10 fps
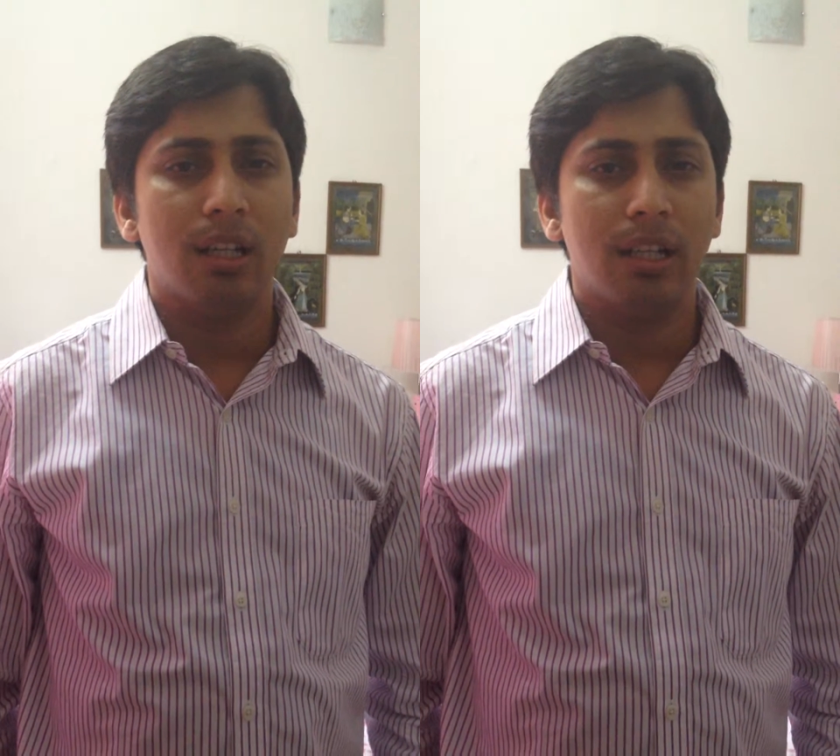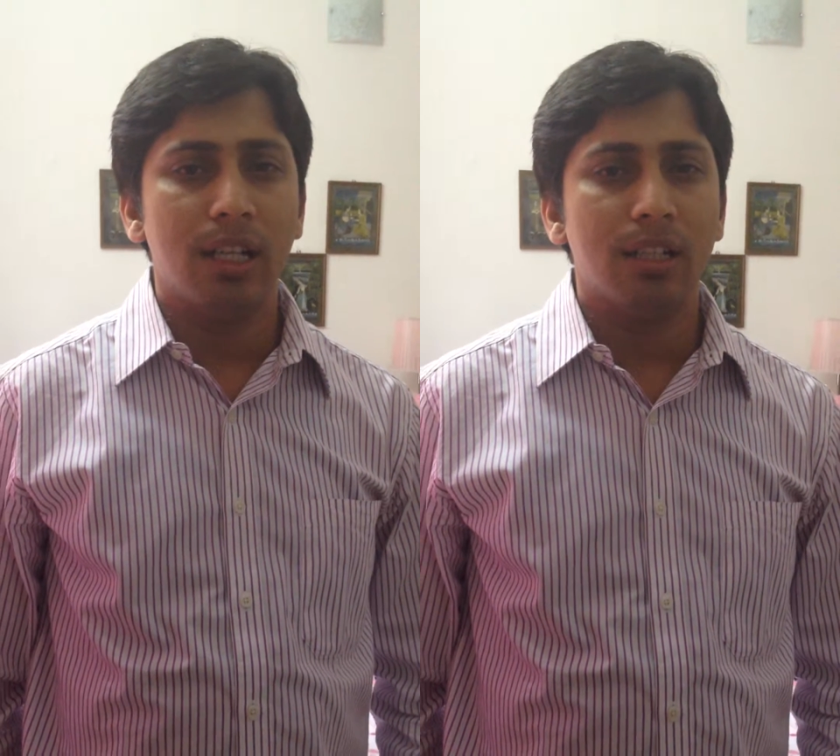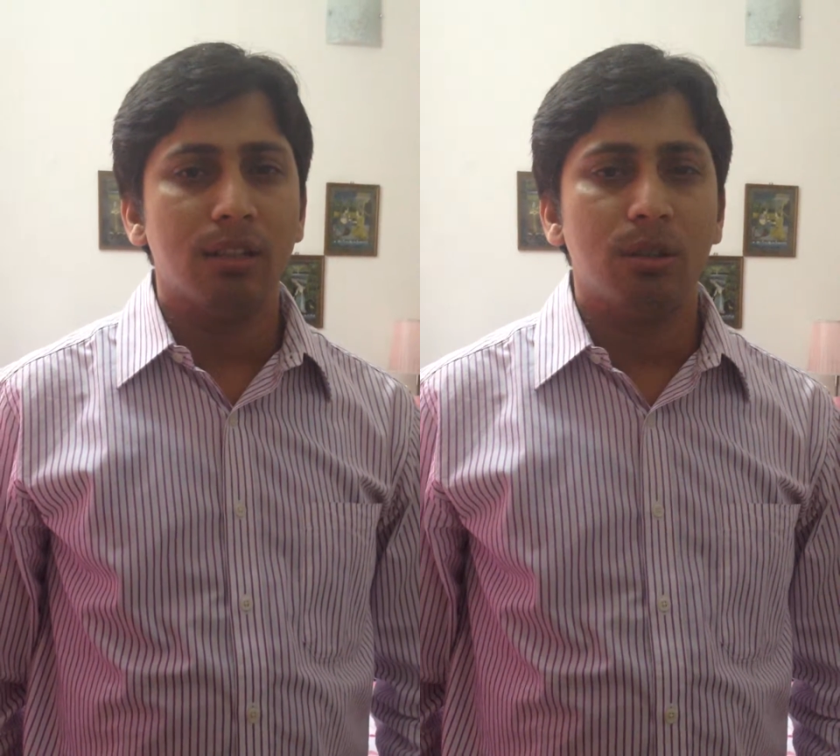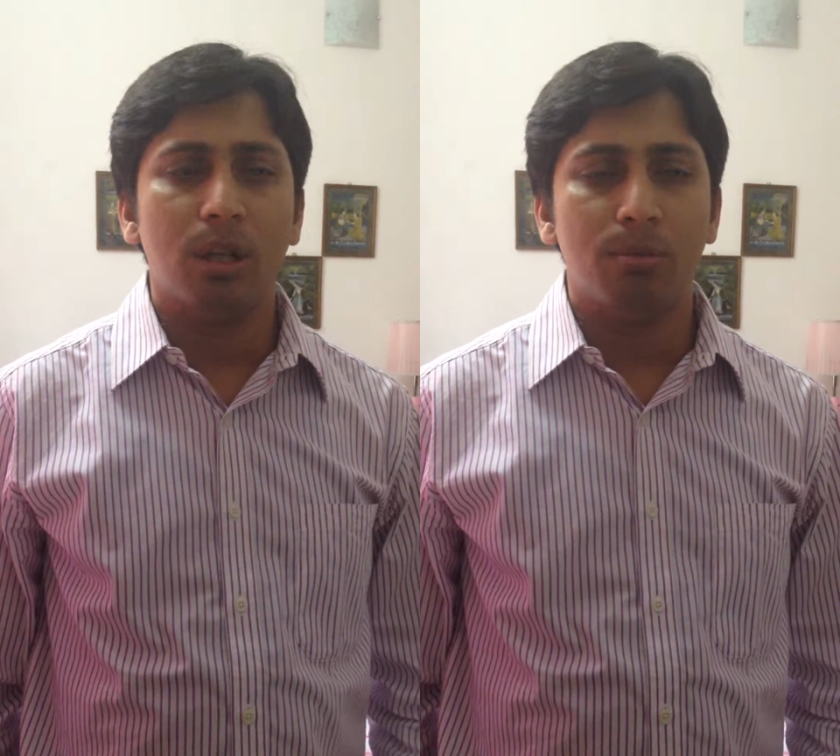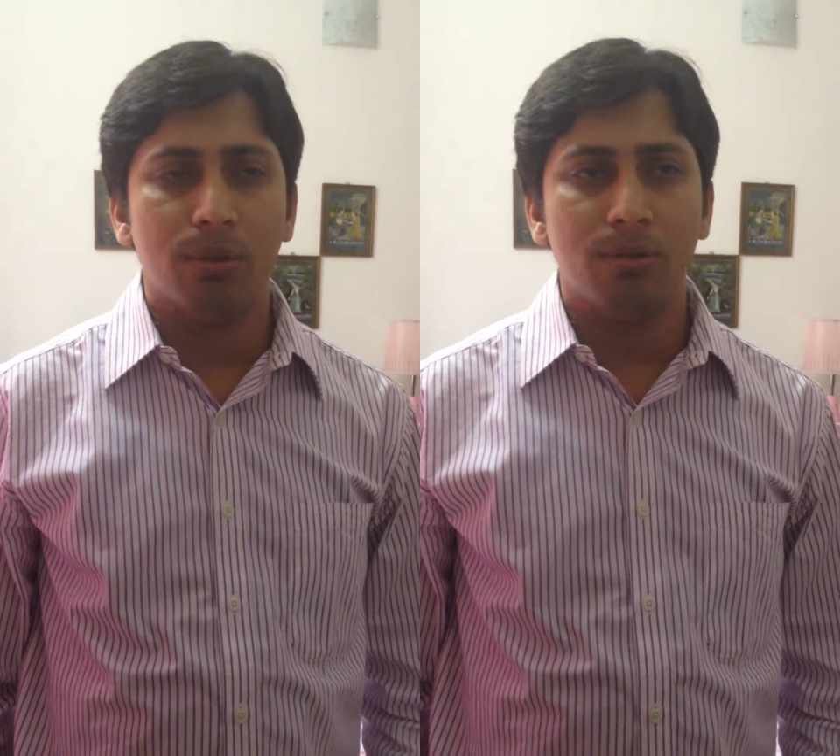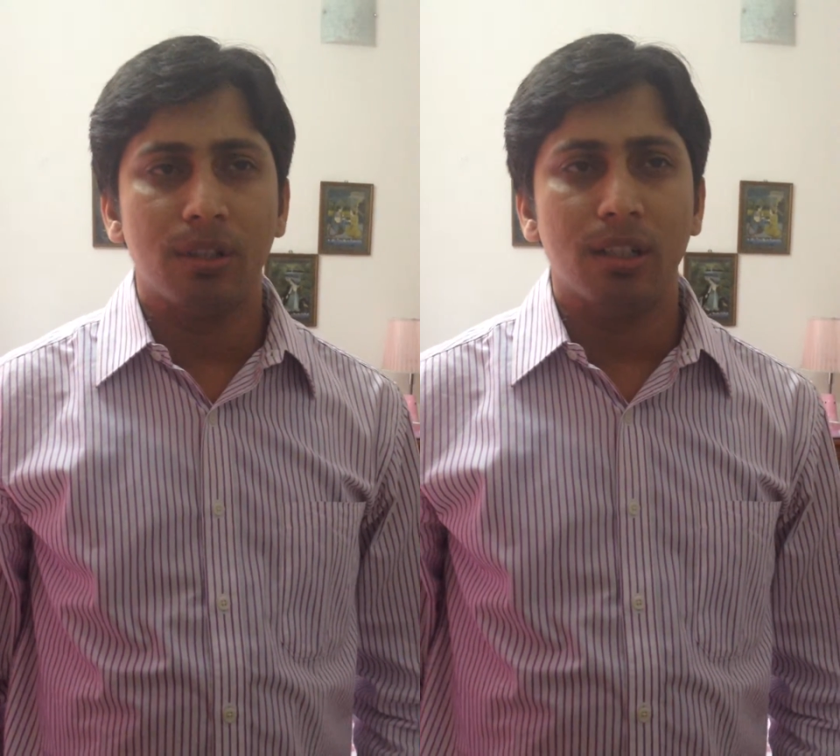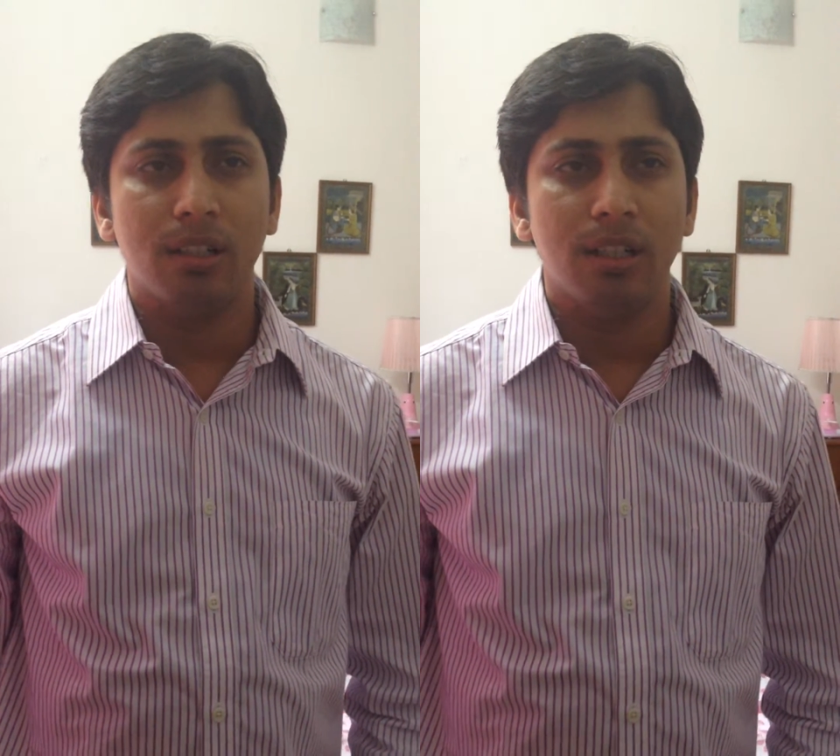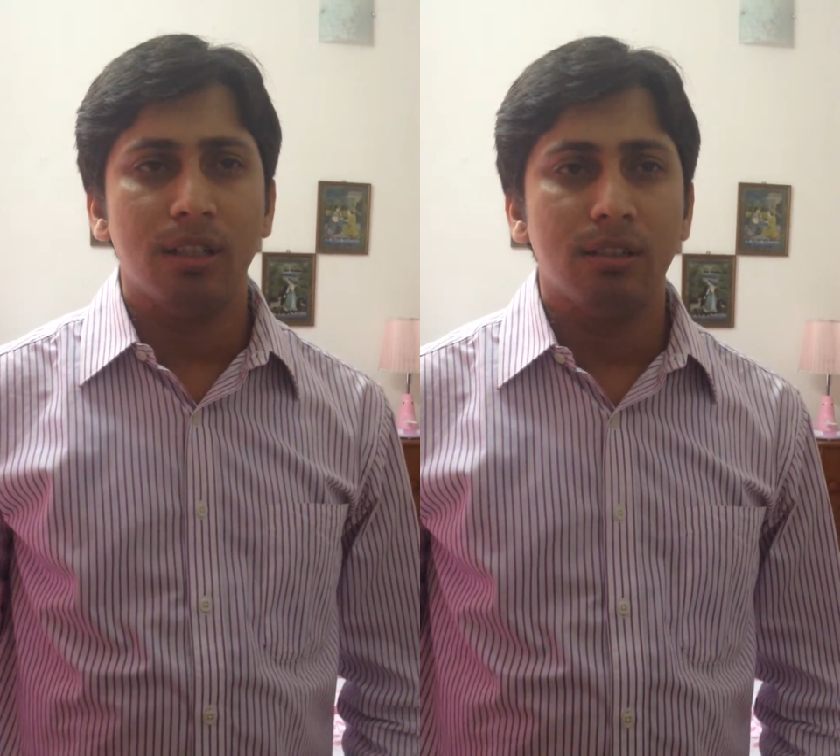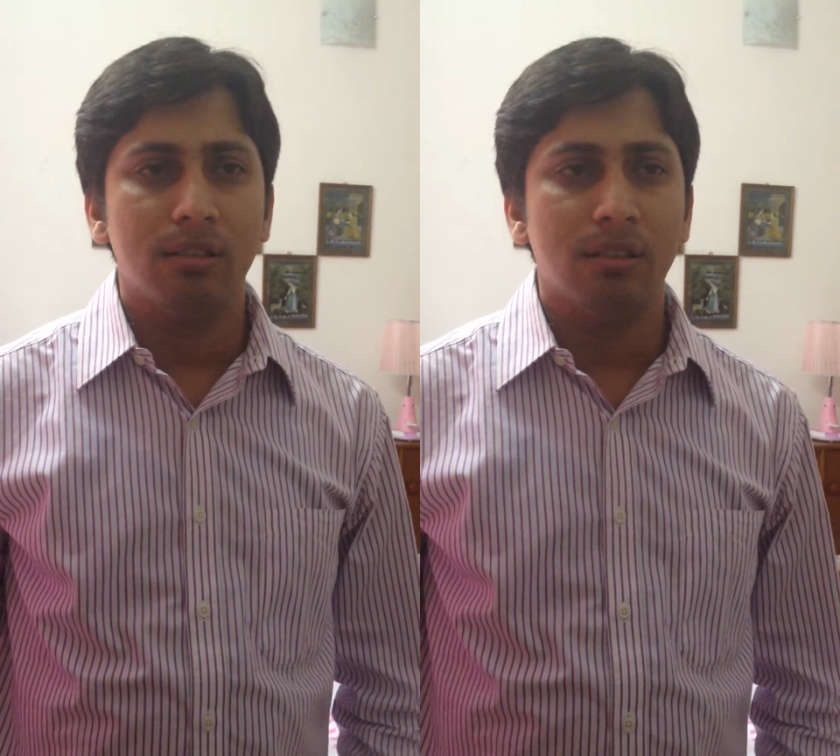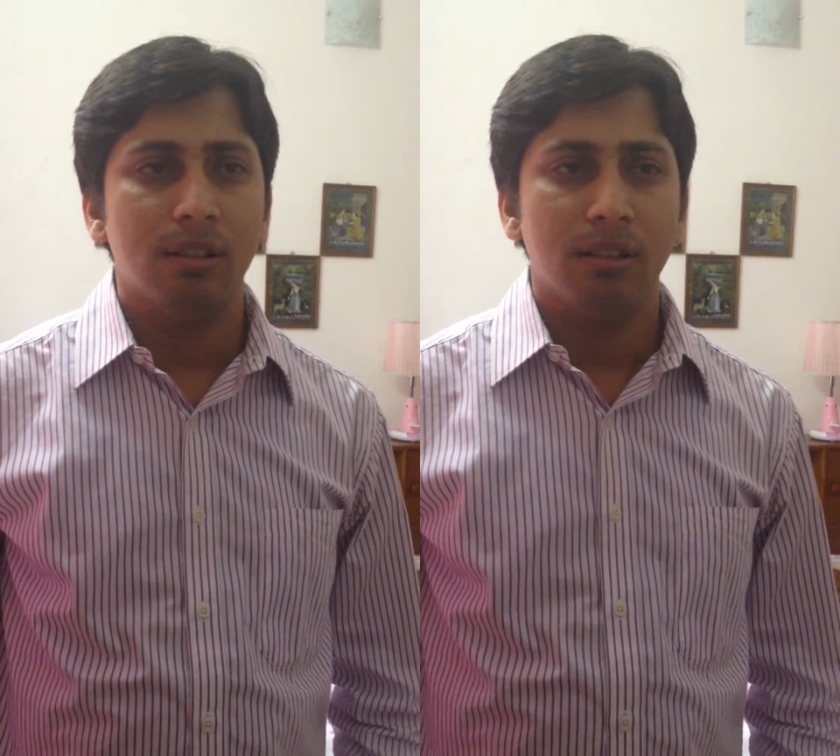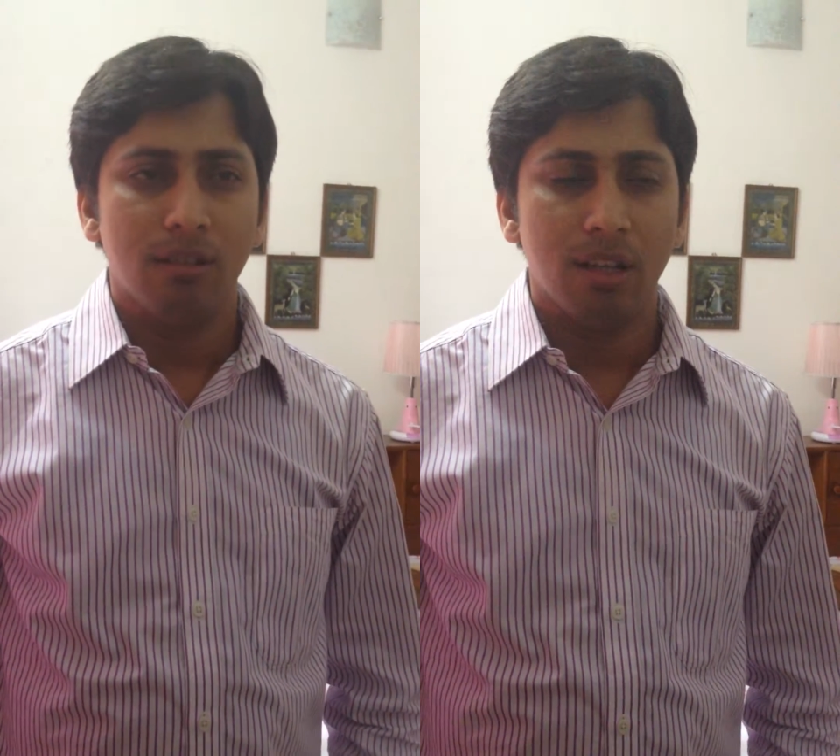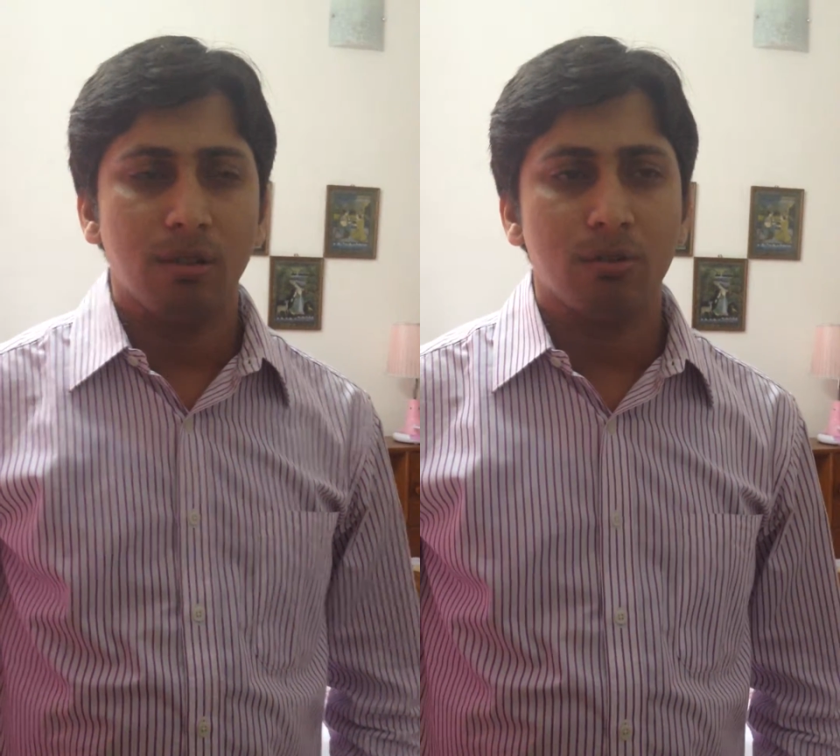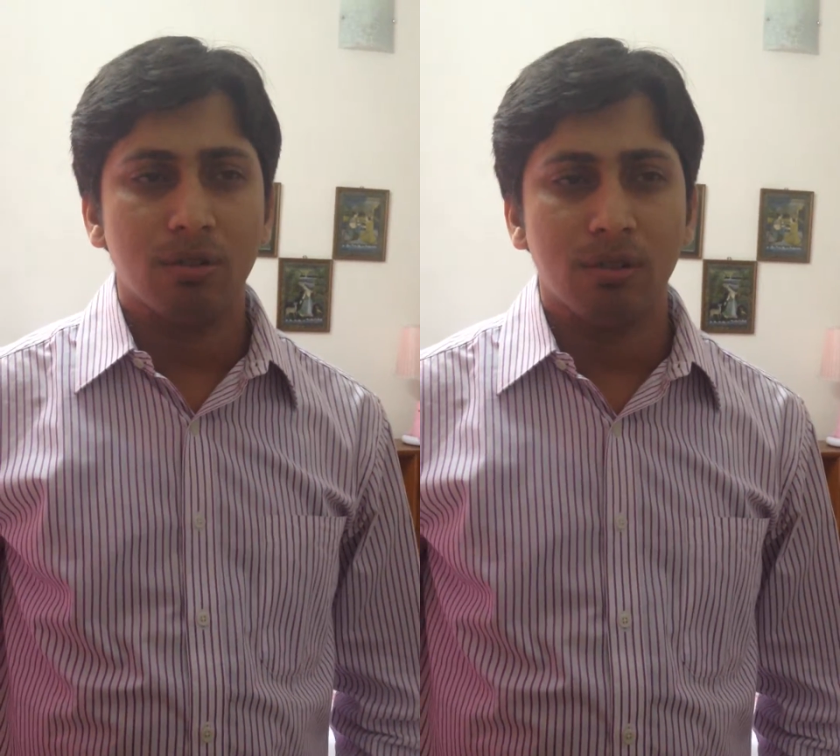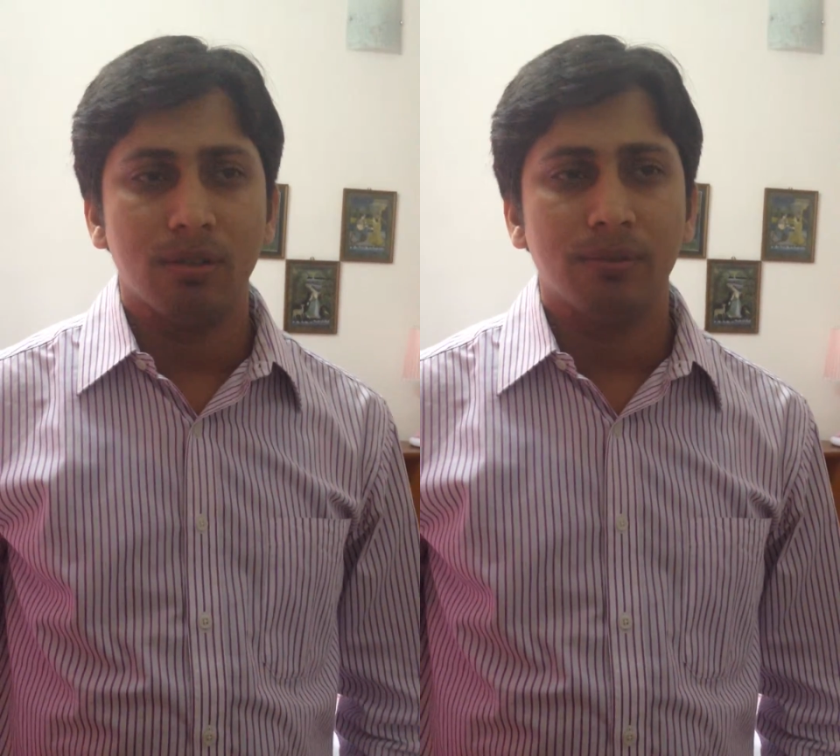great and thought-provoking read. Thank you, sir.